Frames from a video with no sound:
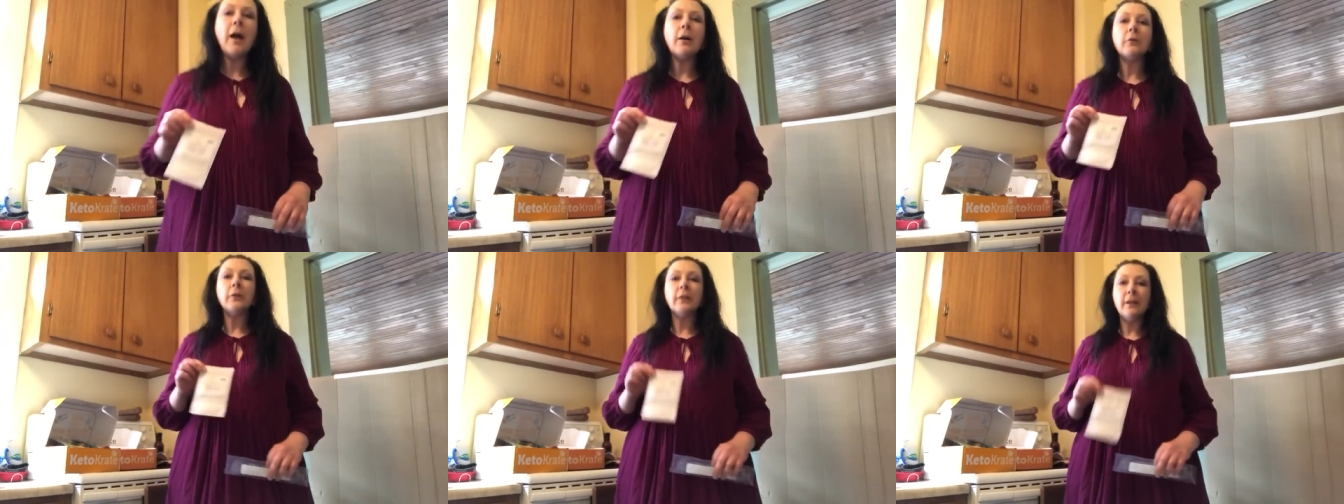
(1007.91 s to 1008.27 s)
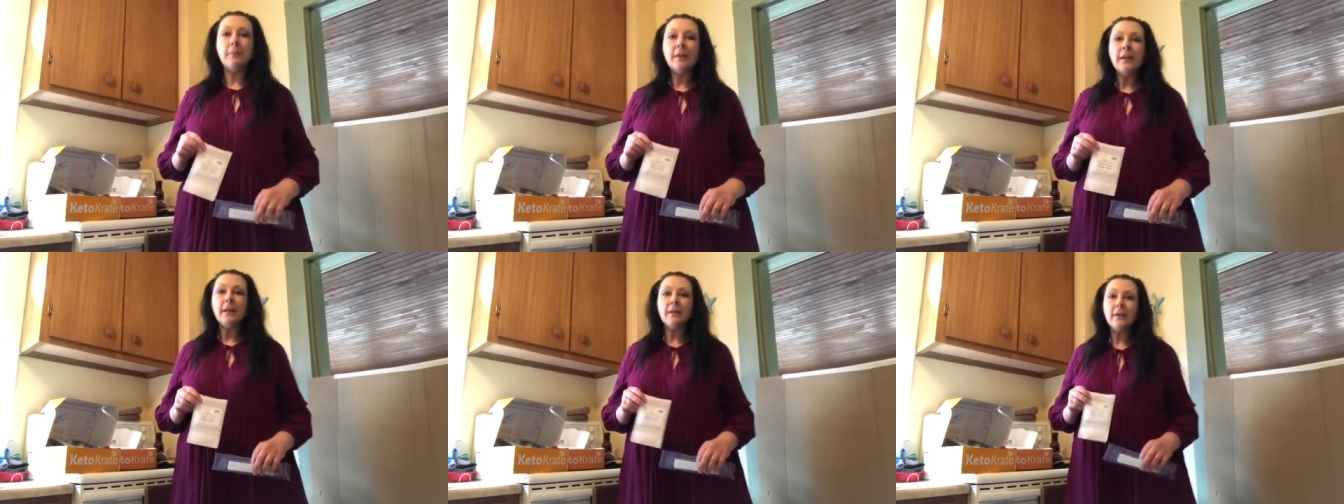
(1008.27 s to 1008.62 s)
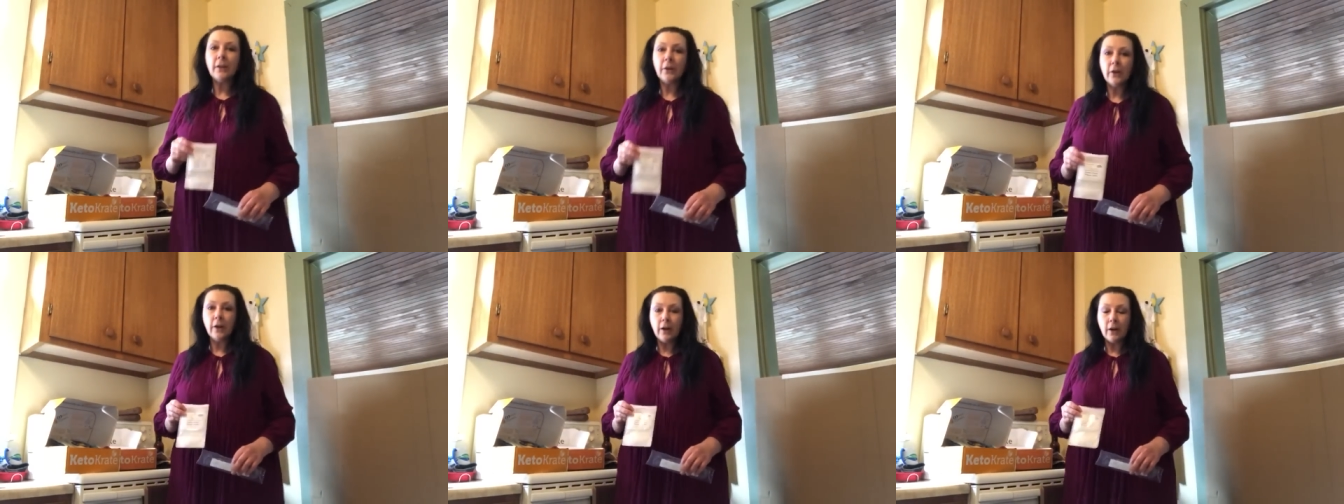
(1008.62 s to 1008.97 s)
how lemon and
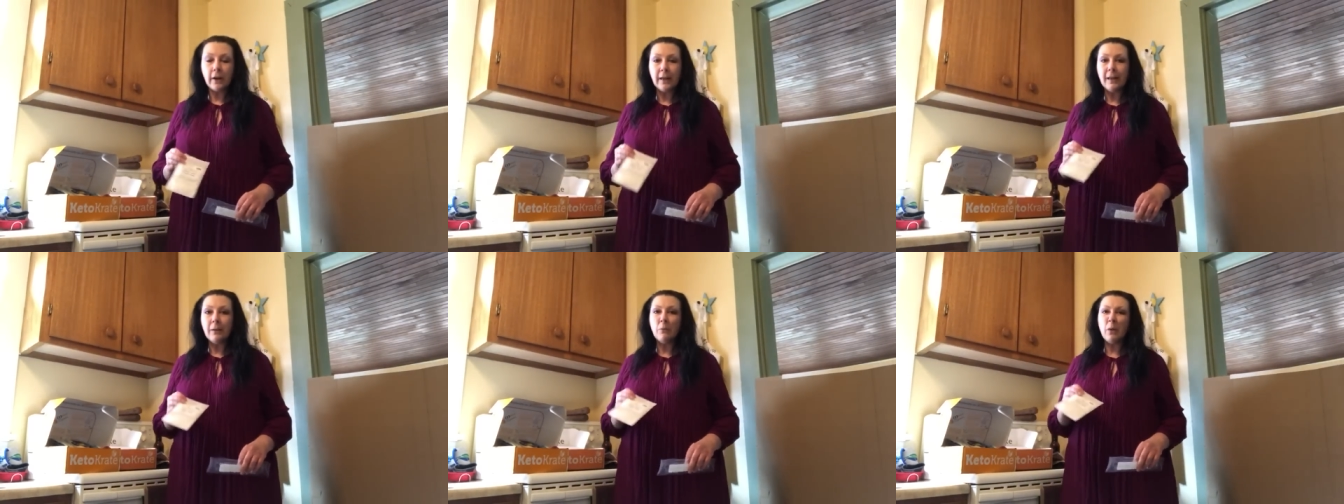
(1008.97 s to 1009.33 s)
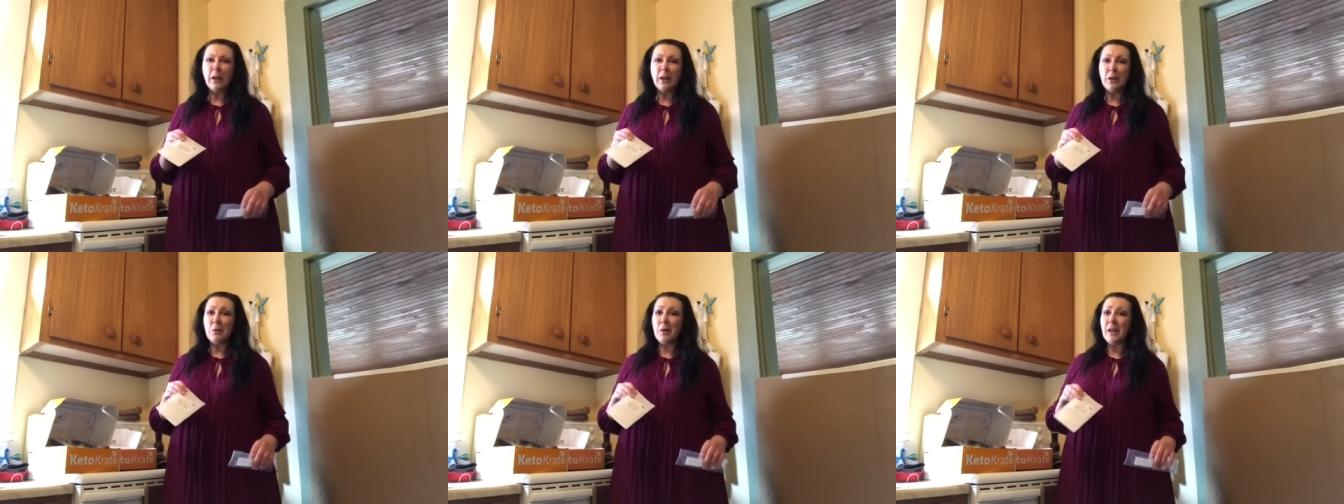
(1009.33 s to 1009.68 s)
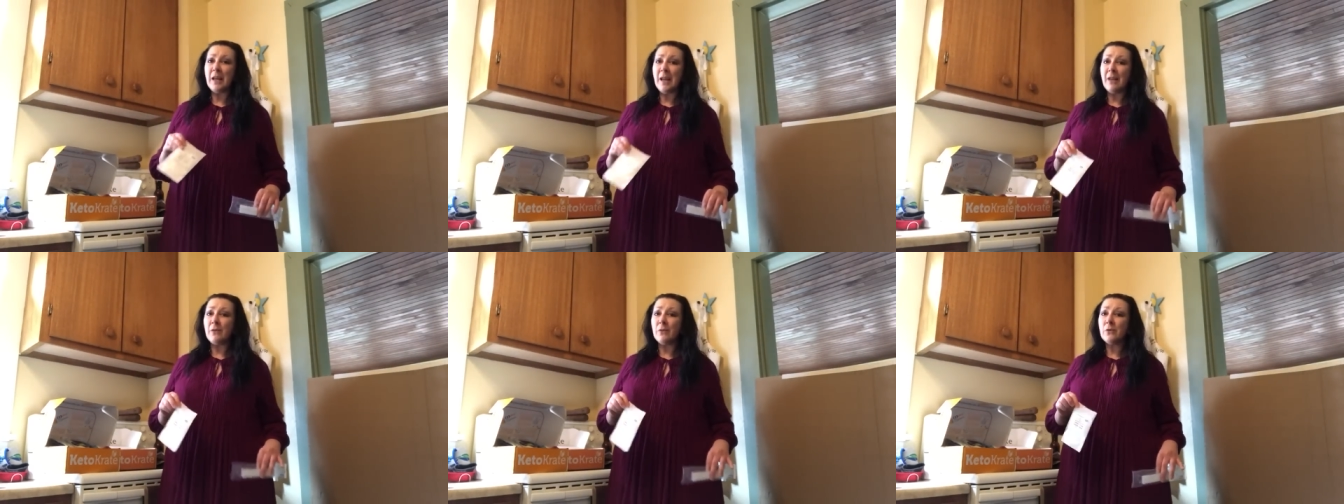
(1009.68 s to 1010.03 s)
teriyaki would go
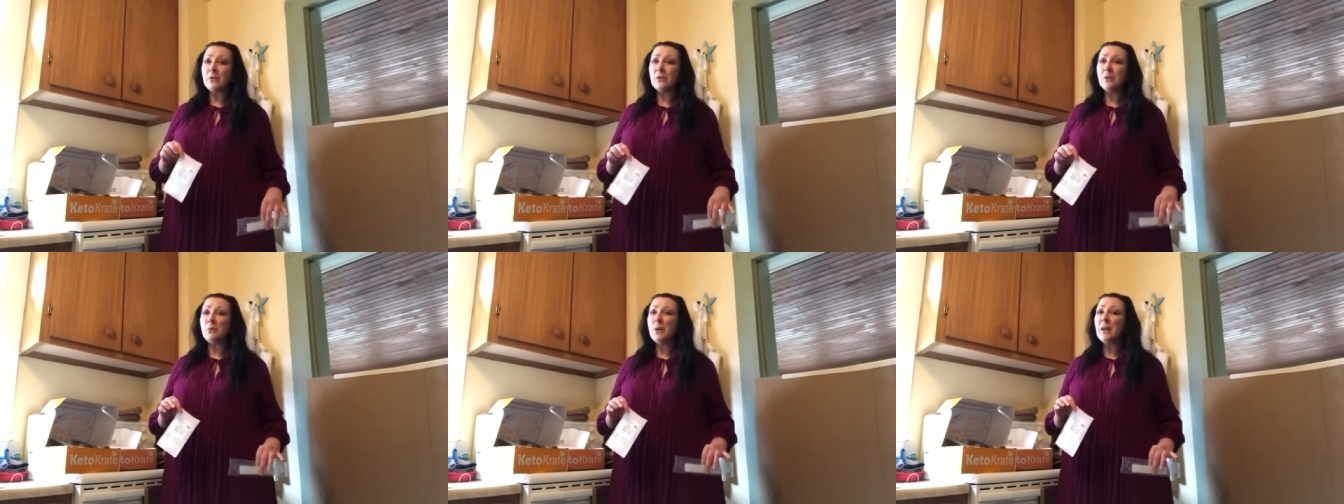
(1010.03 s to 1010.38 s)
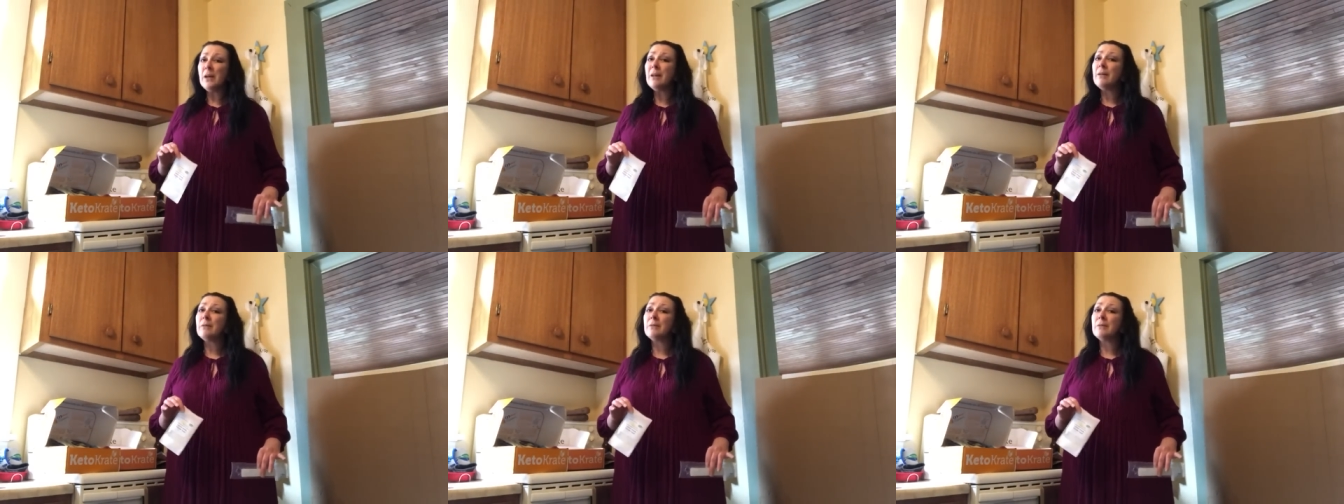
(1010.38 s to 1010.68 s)
together so well.